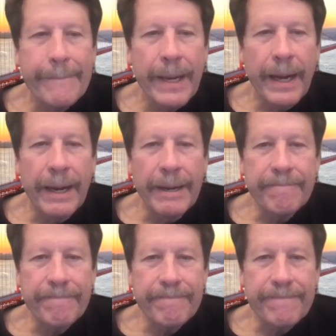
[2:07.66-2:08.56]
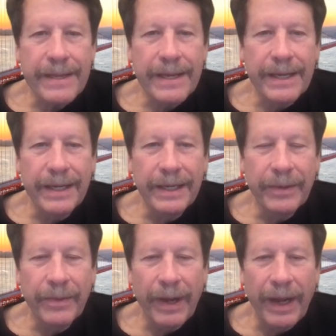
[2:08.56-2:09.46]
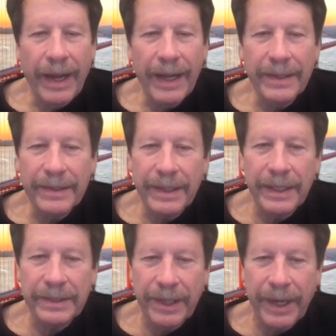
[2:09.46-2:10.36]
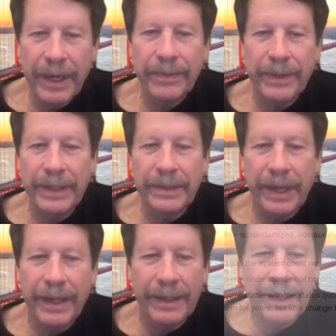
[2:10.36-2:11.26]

Um, I listened carefully to Janet and